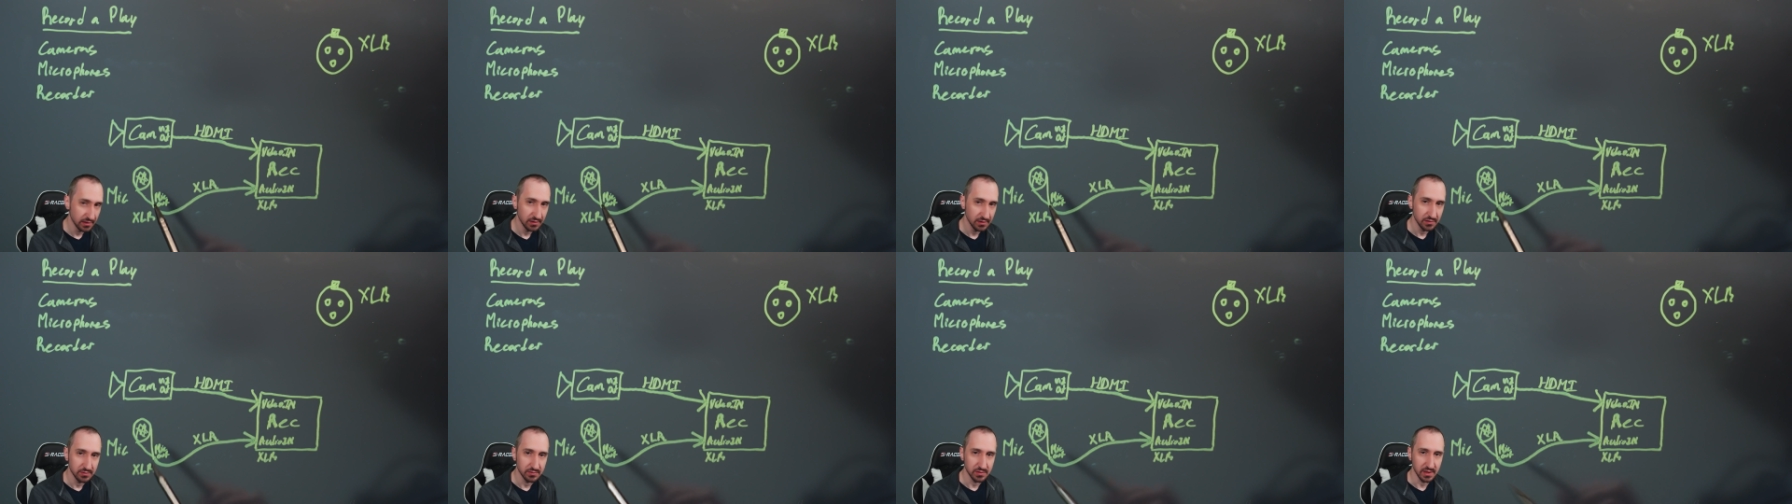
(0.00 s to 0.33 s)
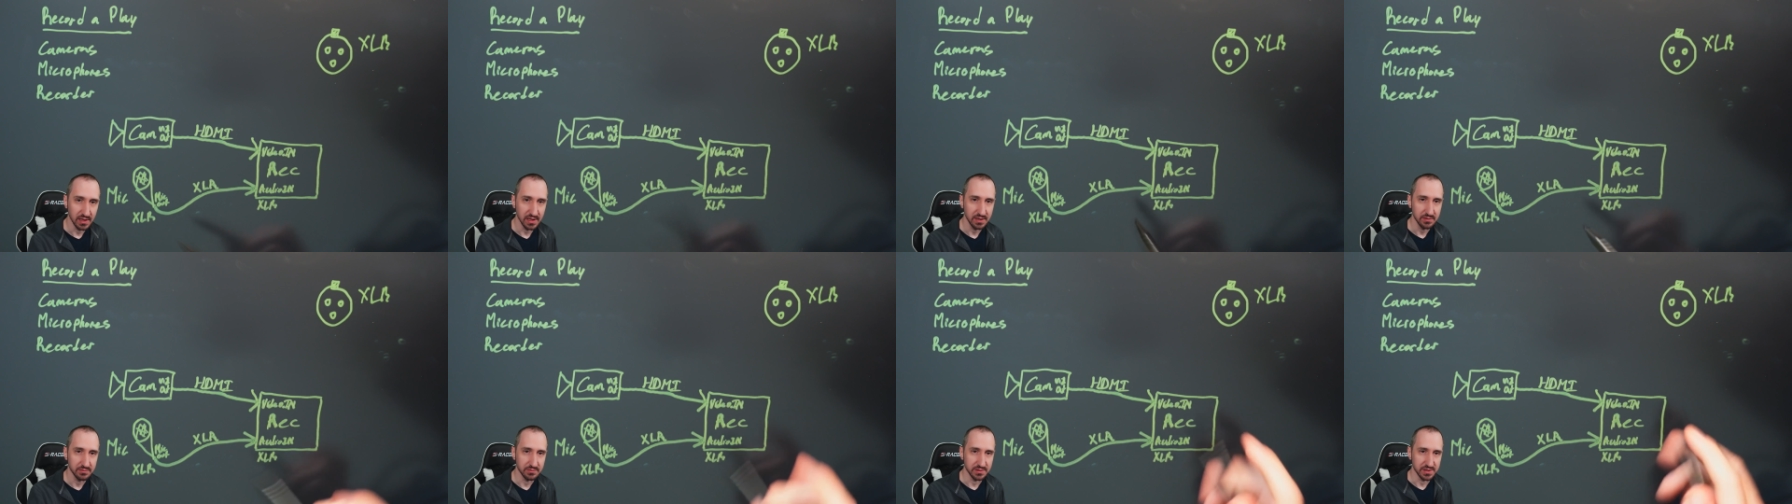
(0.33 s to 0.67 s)

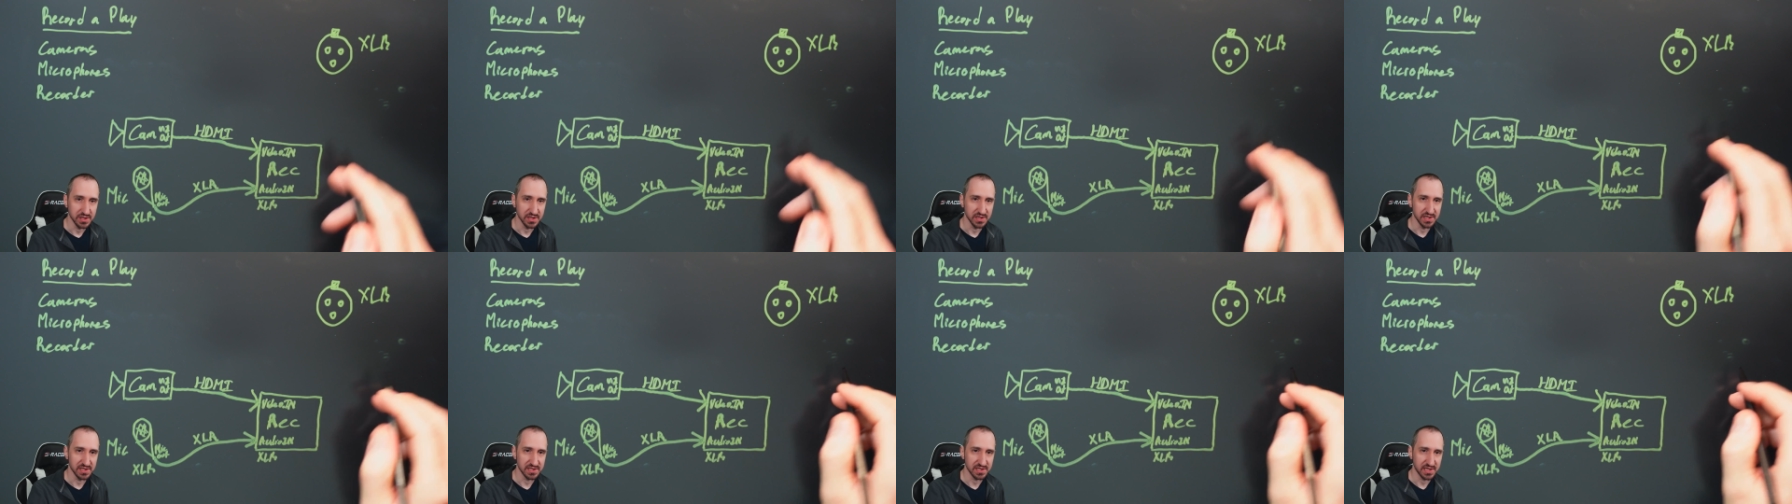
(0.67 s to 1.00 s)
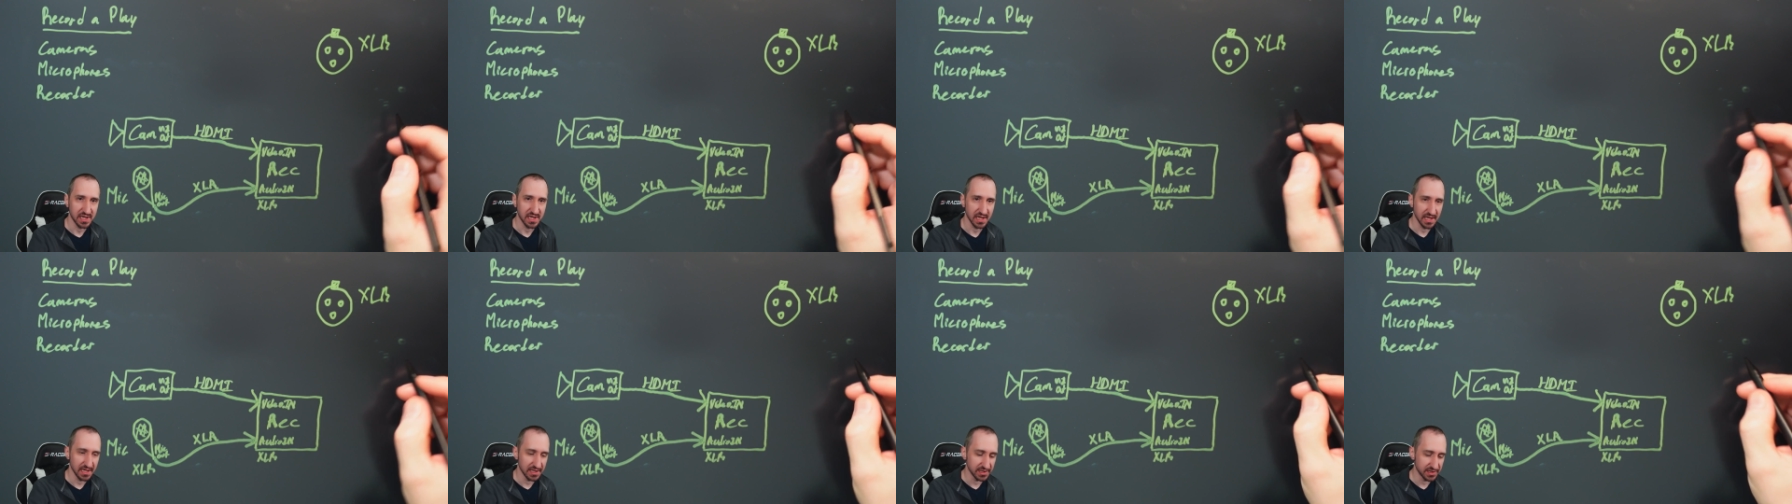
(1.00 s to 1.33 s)
right? Which in this
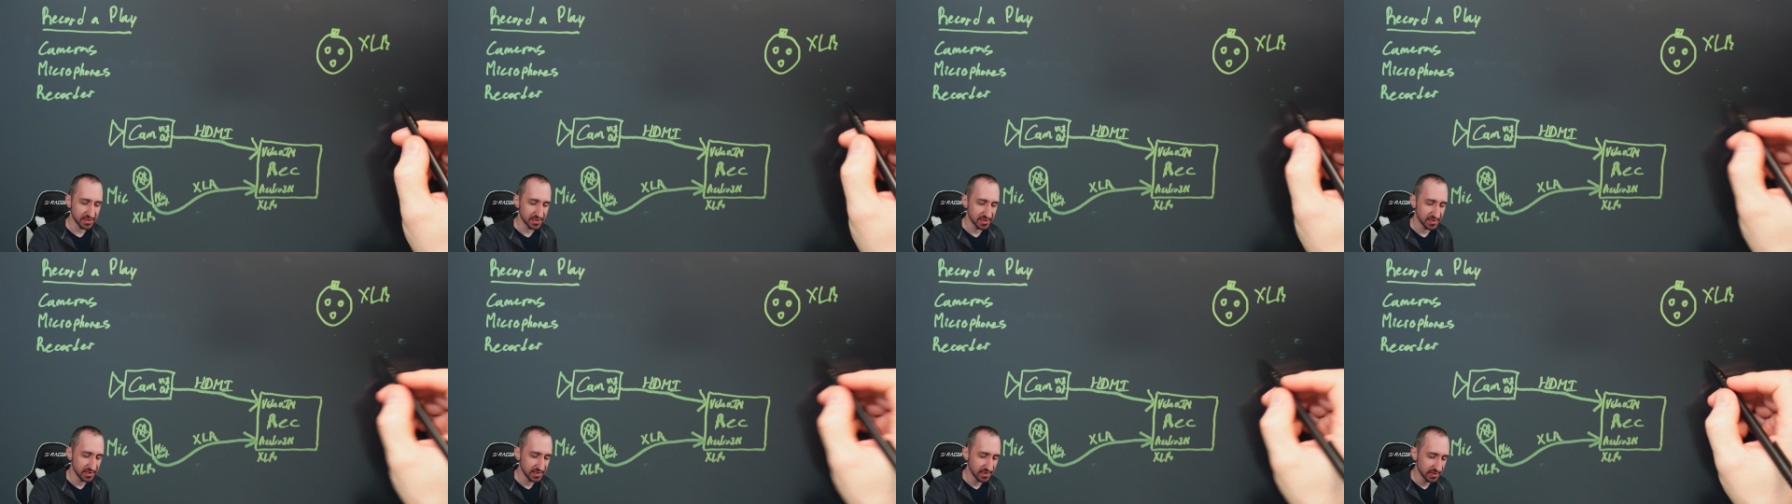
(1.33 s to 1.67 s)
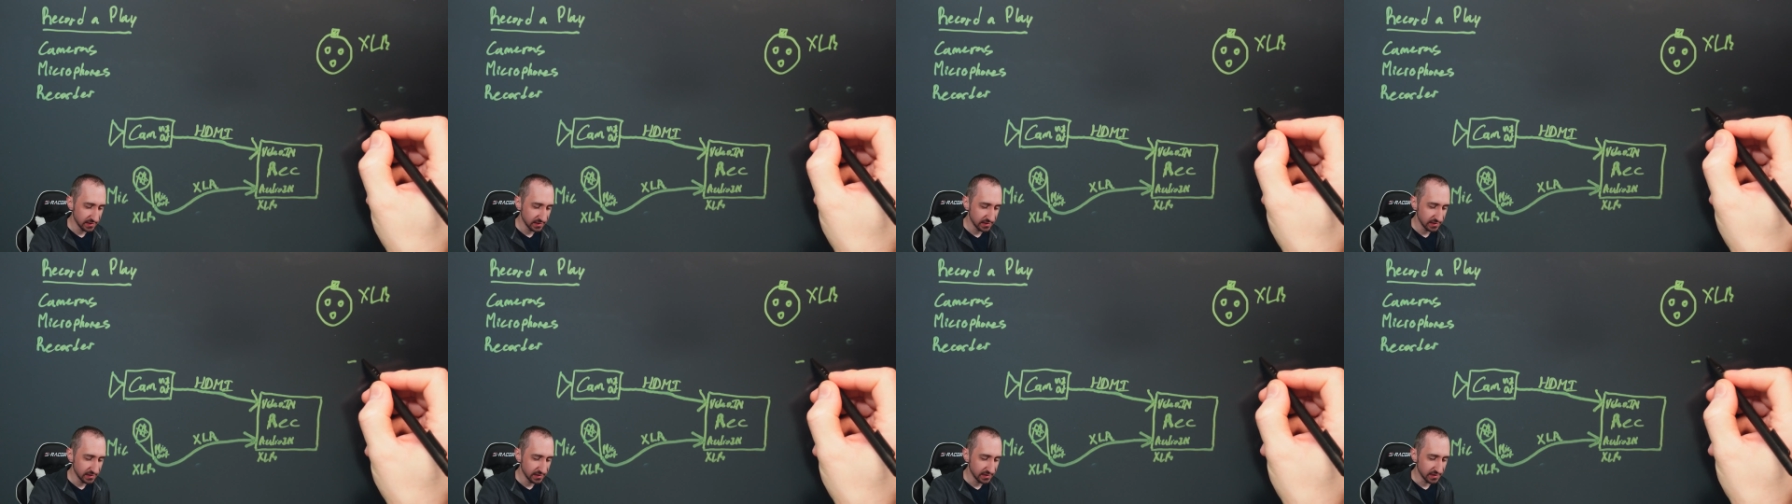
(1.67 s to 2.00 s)
case
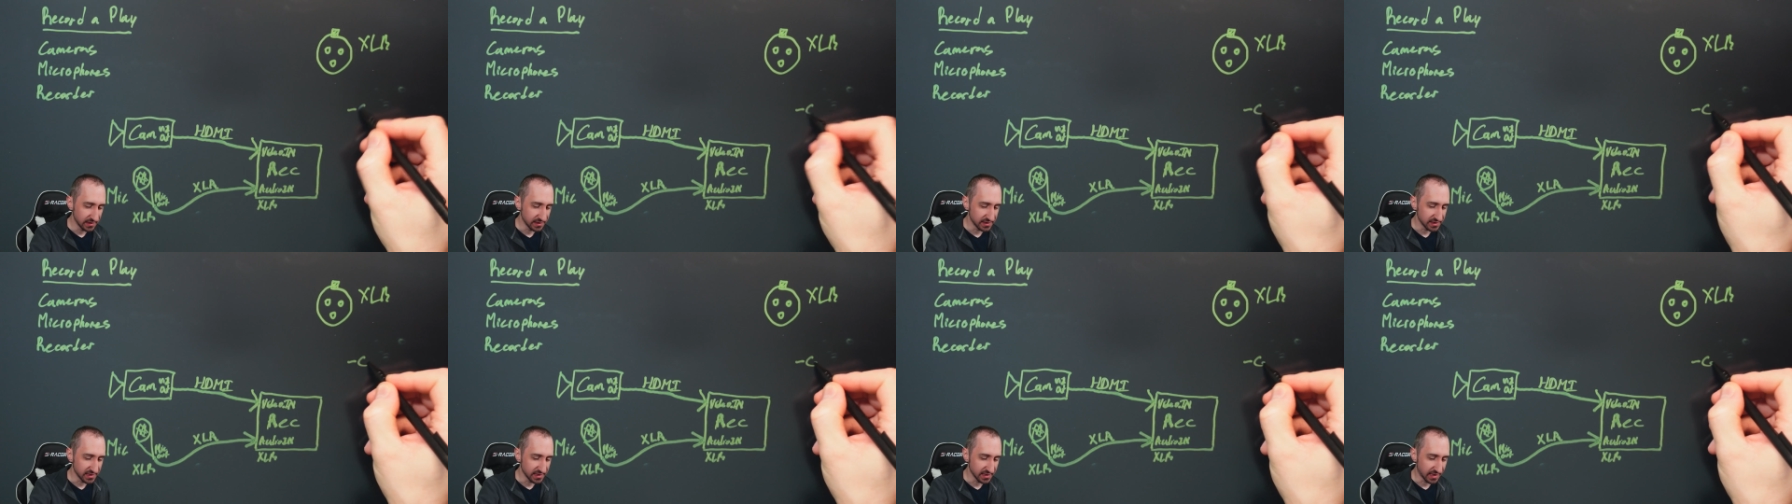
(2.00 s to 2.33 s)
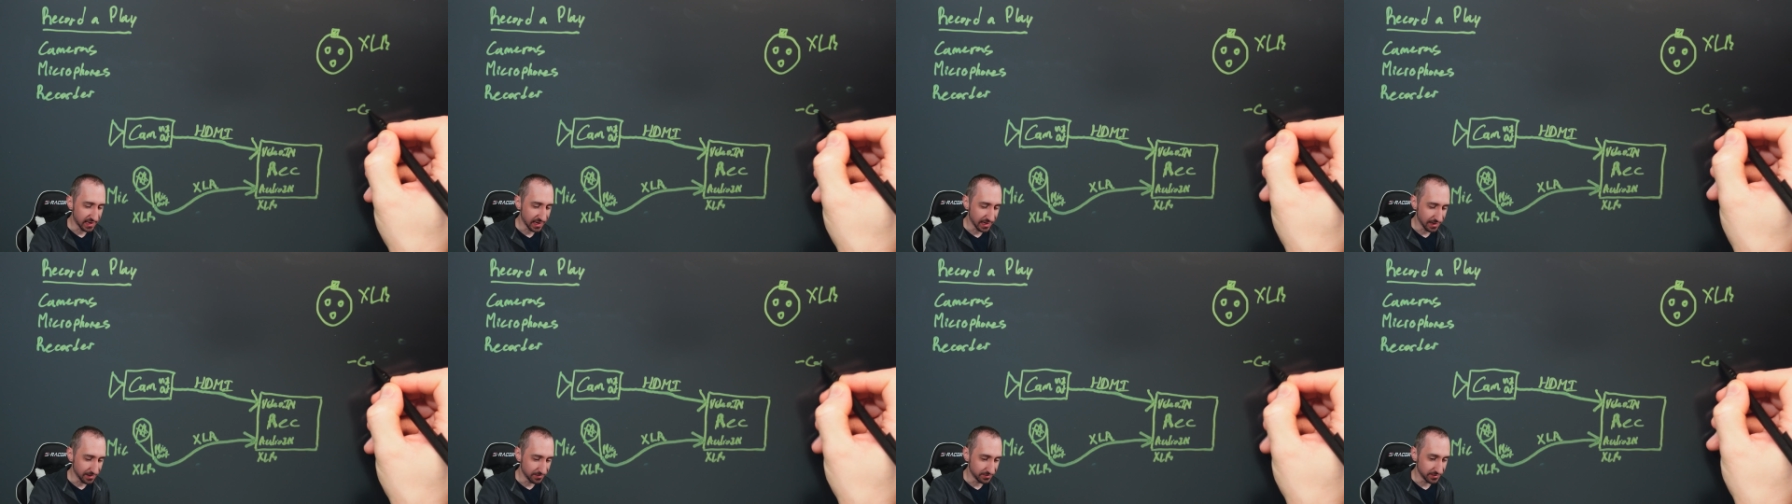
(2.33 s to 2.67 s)
is the
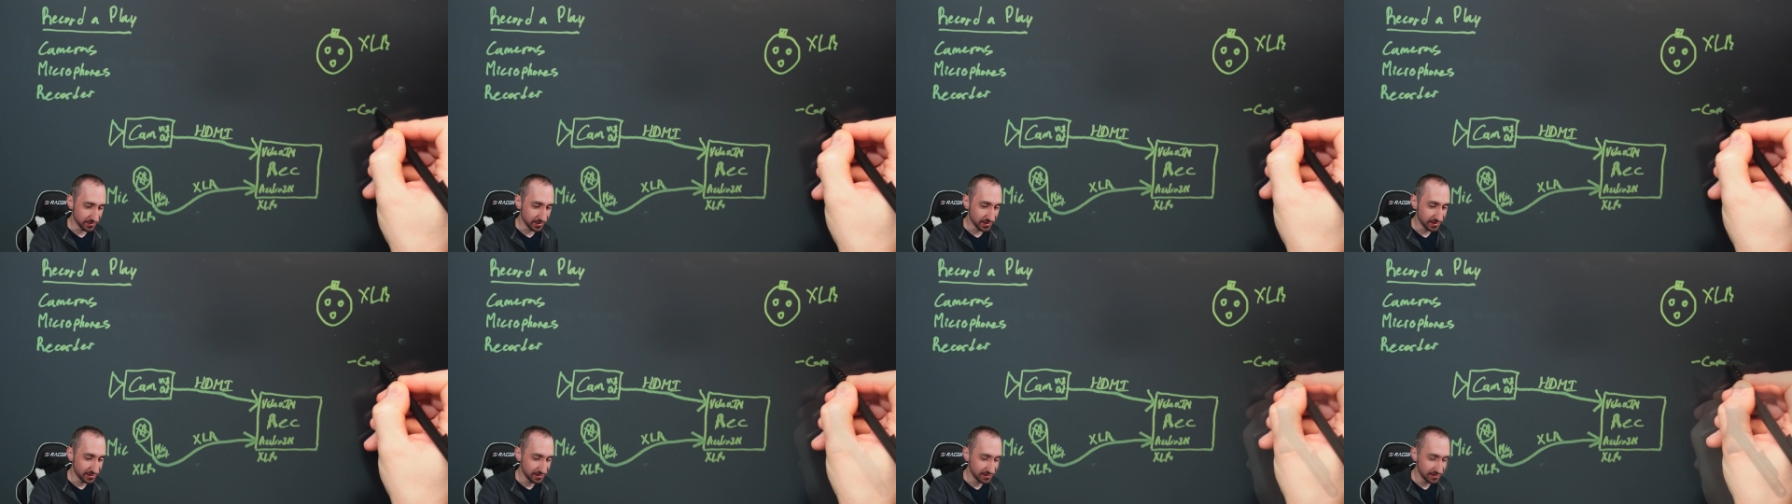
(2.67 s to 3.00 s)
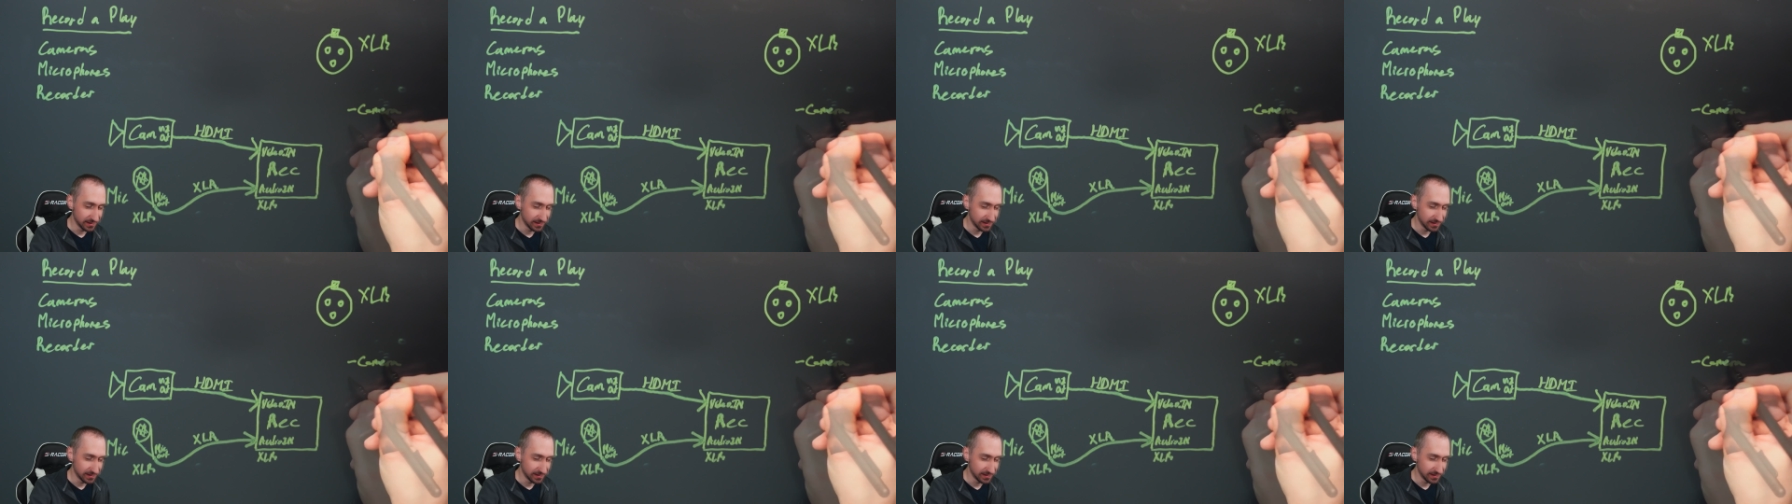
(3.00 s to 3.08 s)
camera.